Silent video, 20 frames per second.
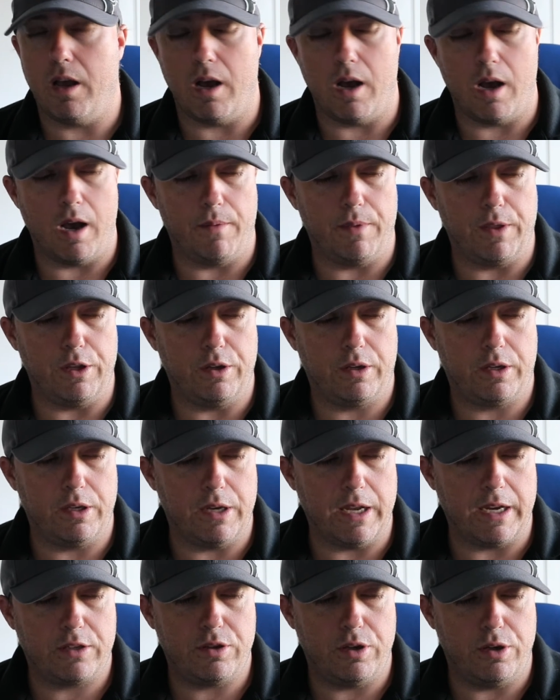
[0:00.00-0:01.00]
uh, that you
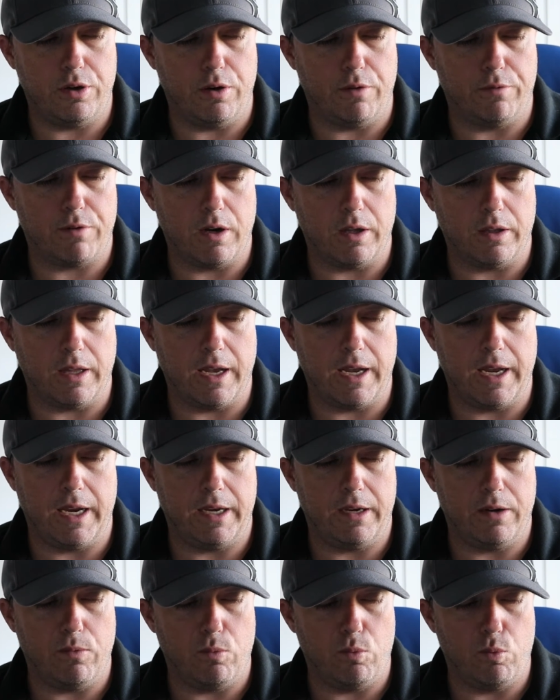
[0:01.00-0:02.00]
can actually do a
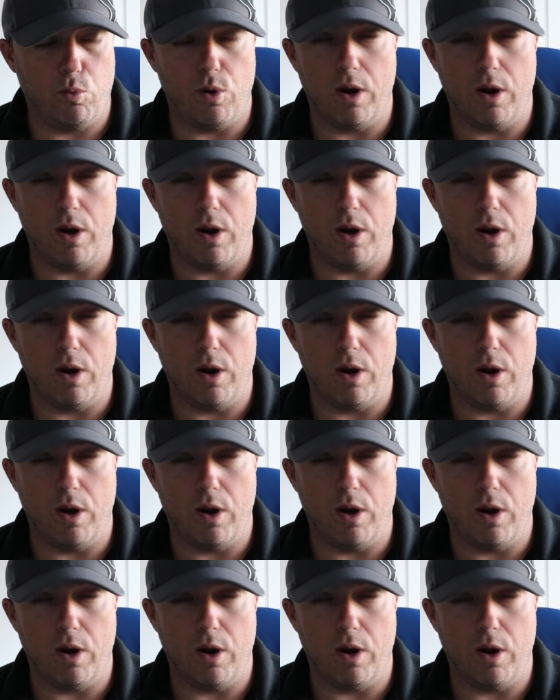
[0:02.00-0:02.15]
Frontline